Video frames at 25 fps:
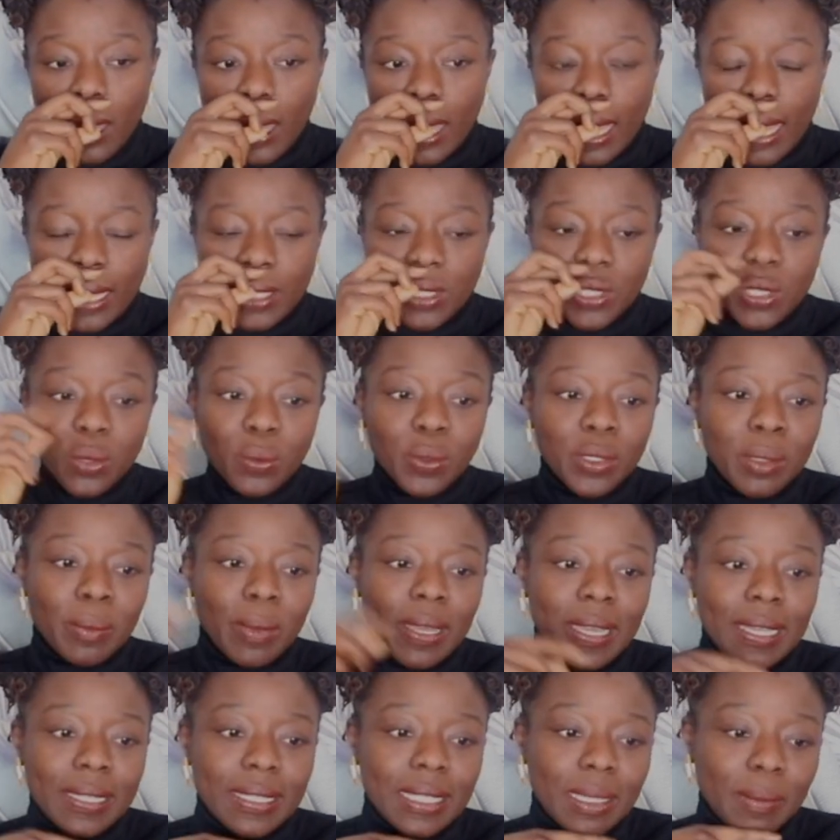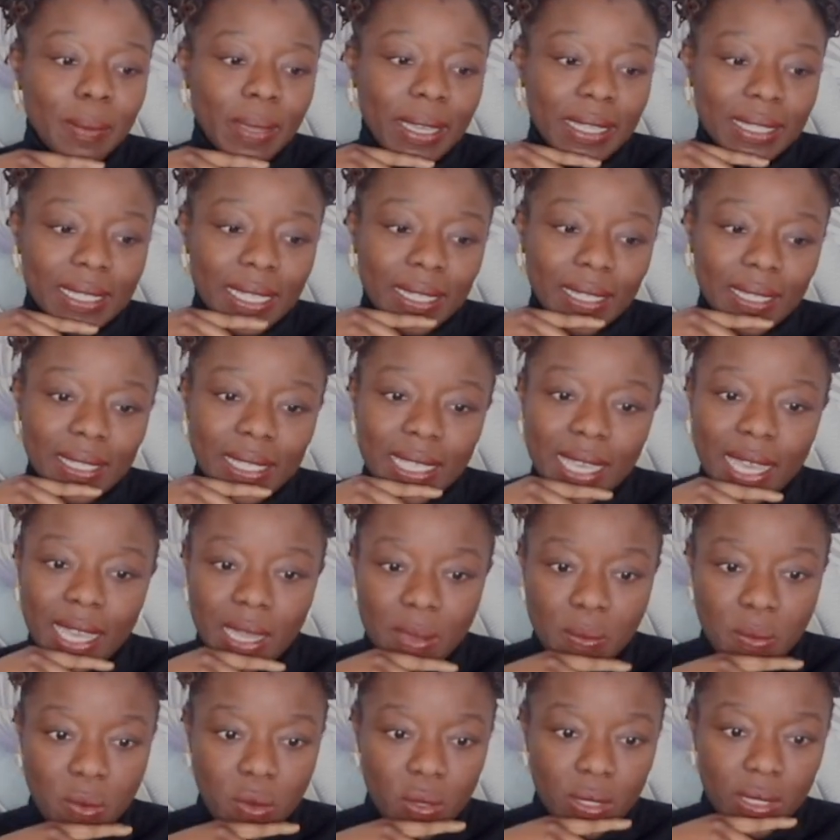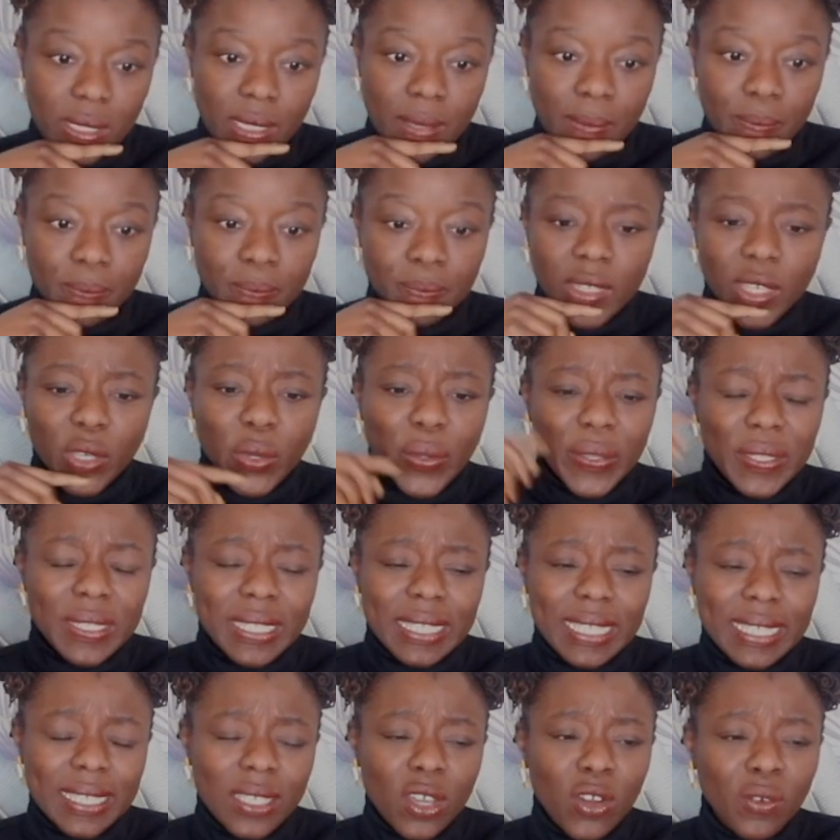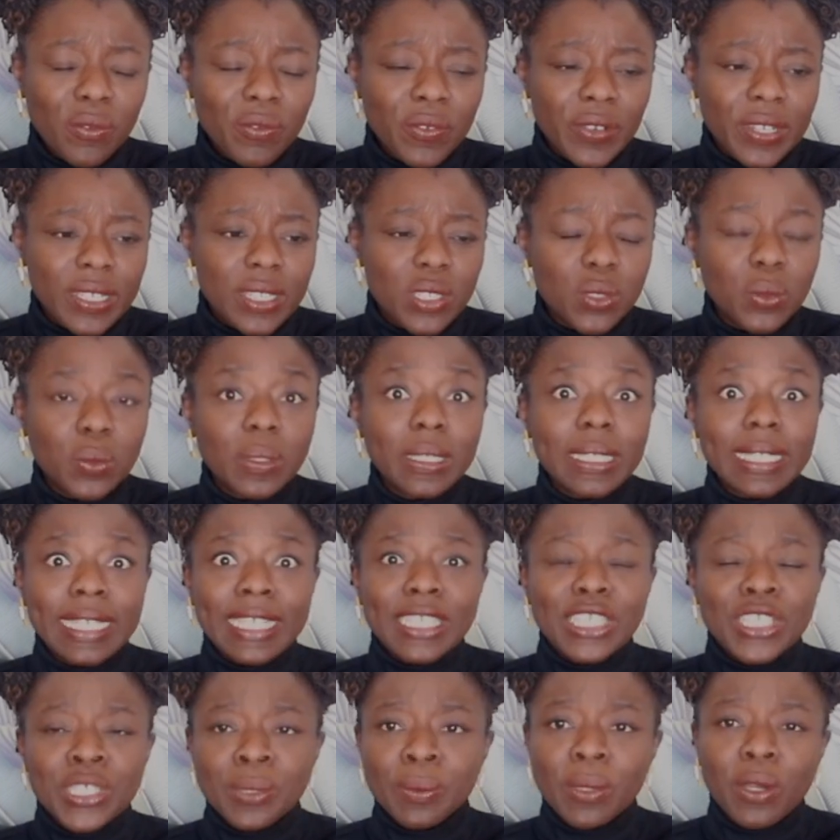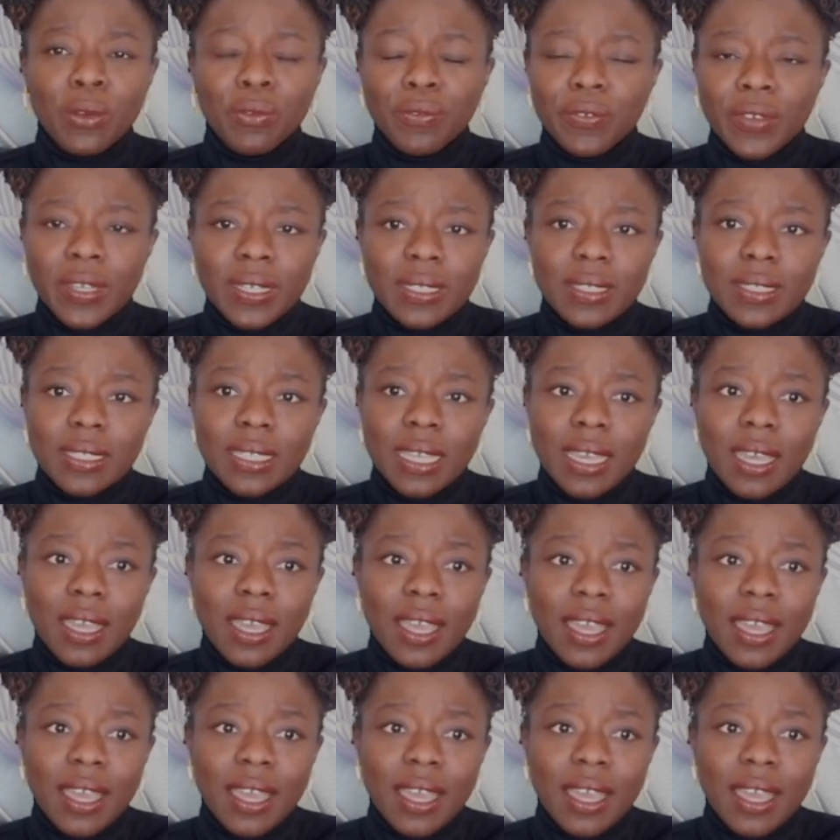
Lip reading: And so one of my escapades at the time was going to this conference called the Leadership Conference.